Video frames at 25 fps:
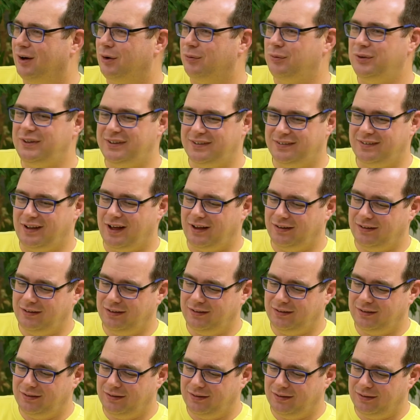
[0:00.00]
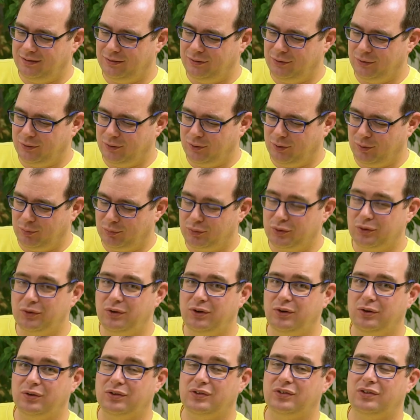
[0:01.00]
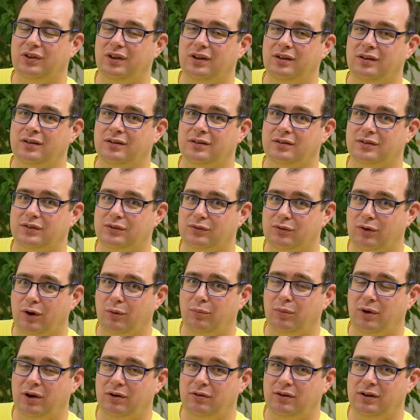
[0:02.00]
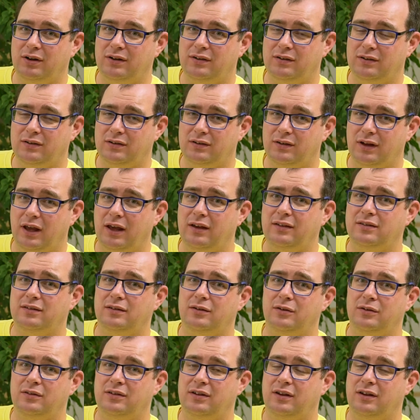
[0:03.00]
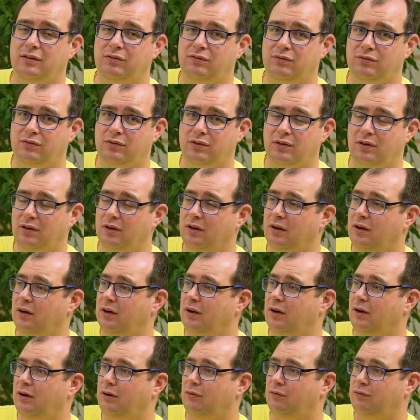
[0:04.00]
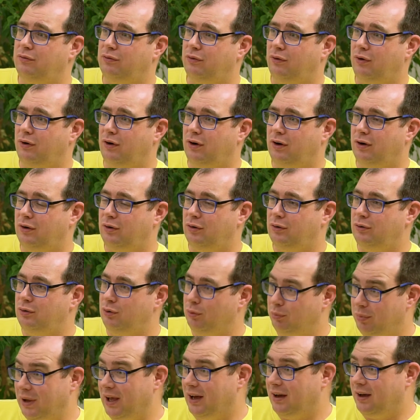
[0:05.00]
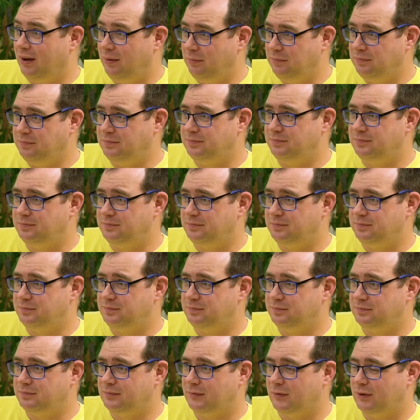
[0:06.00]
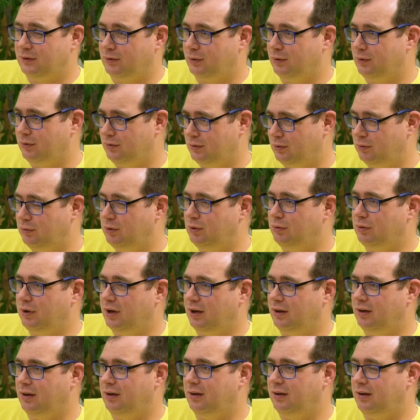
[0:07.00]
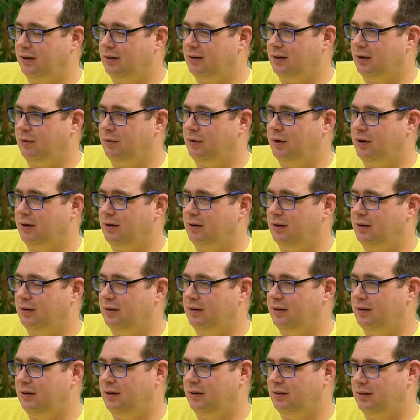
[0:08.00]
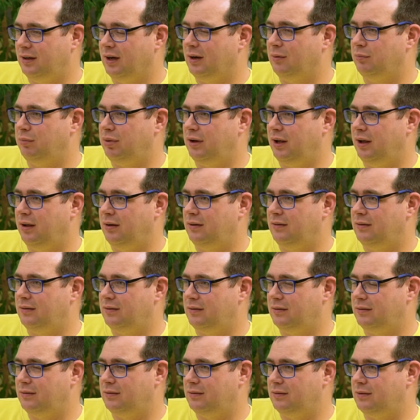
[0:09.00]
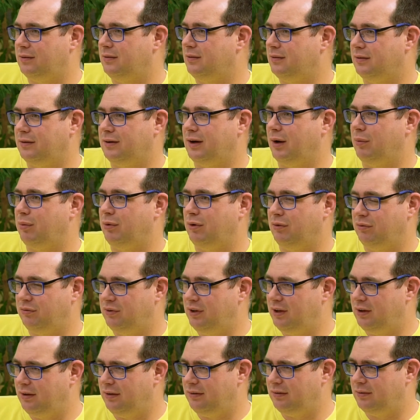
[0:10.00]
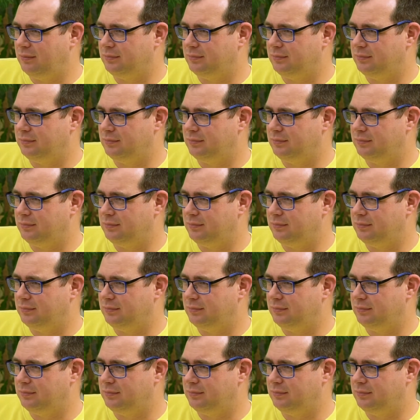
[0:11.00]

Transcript: We started to producing strawberries exclusive for Lubera. So you get our young plants since a couple of years.